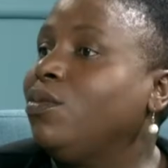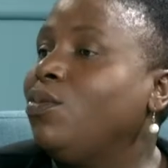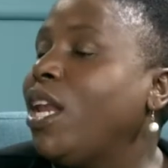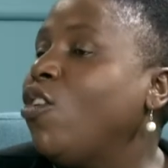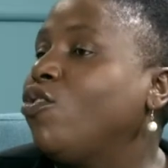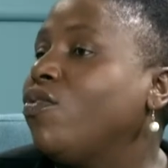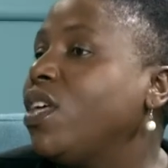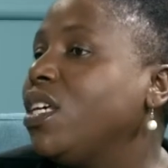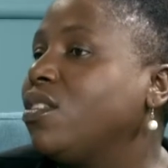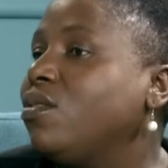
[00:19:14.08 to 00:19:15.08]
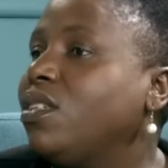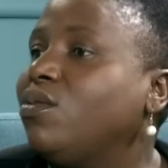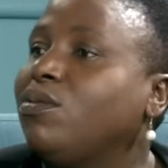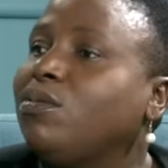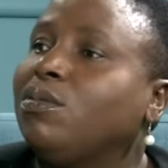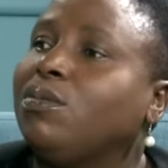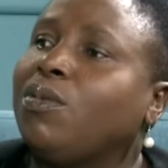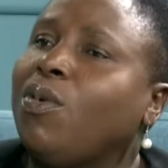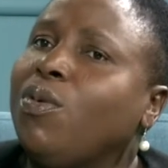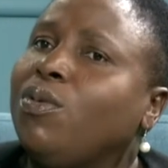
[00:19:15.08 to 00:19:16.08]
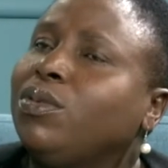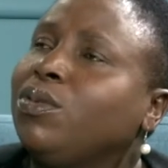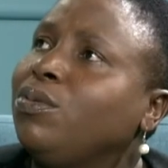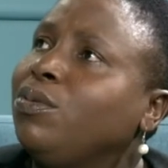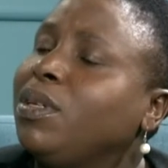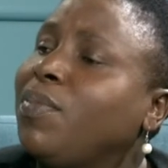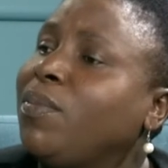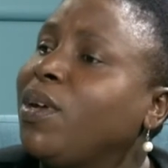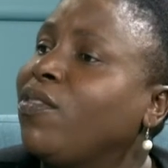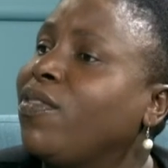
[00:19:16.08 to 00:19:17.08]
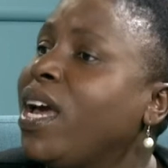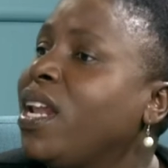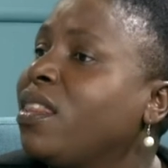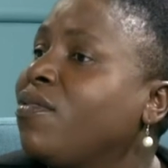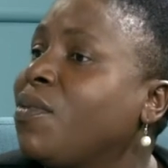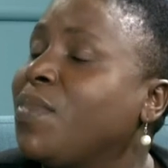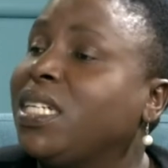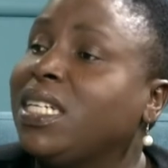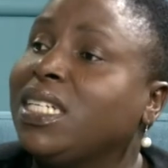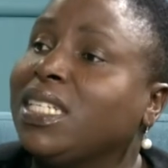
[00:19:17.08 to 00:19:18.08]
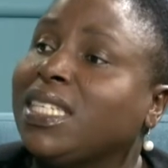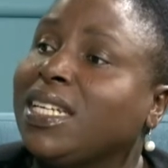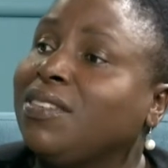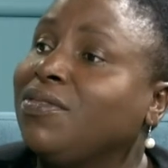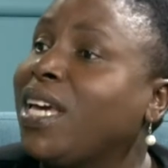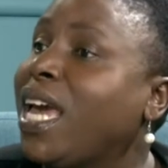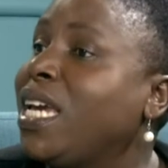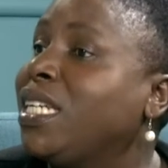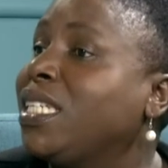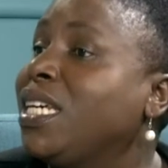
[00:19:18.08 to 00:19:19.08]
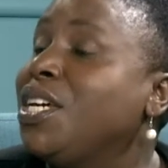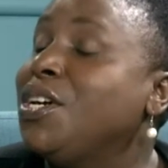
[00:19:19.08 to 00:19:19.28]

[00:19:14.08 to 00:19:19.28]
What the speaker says: a lot of things. You need to go to Department of Health for maternity certificate,